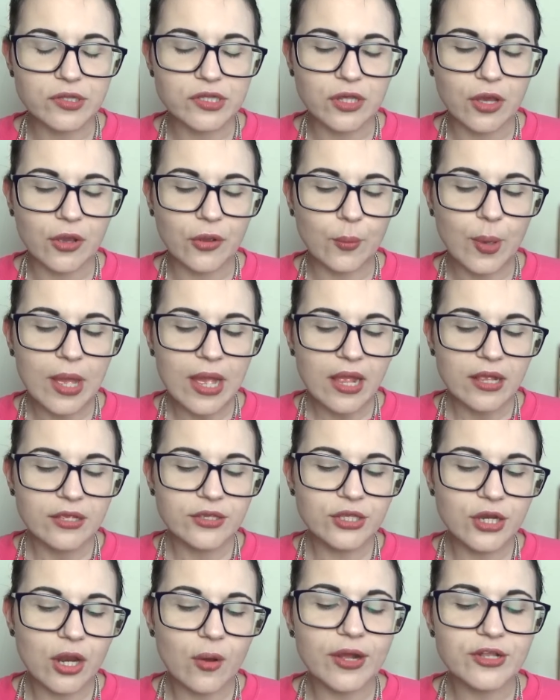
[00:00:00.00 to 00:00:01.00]
So,
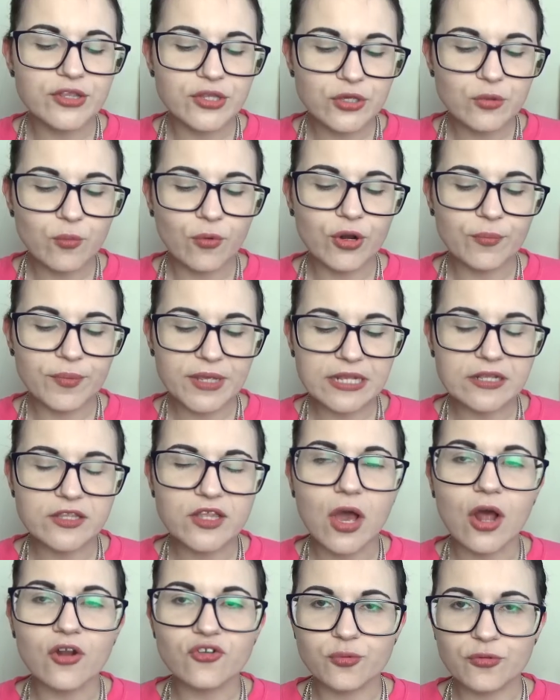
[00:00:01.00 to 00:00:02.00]
you know, I do want to be in
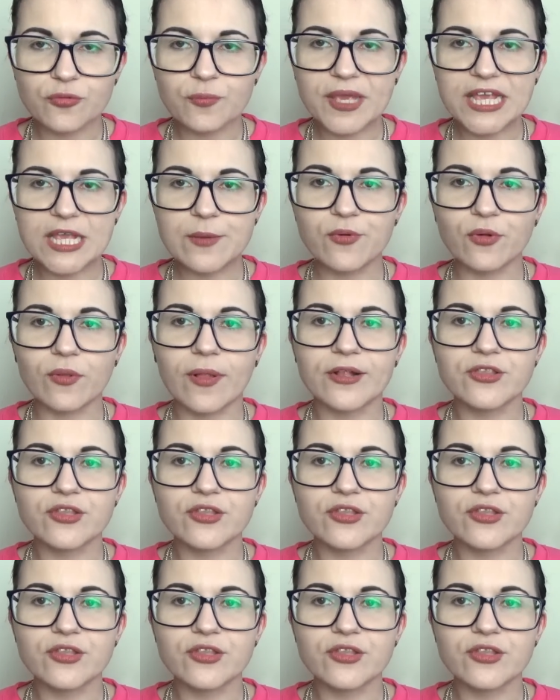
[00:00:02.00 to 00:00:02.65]
touch with people.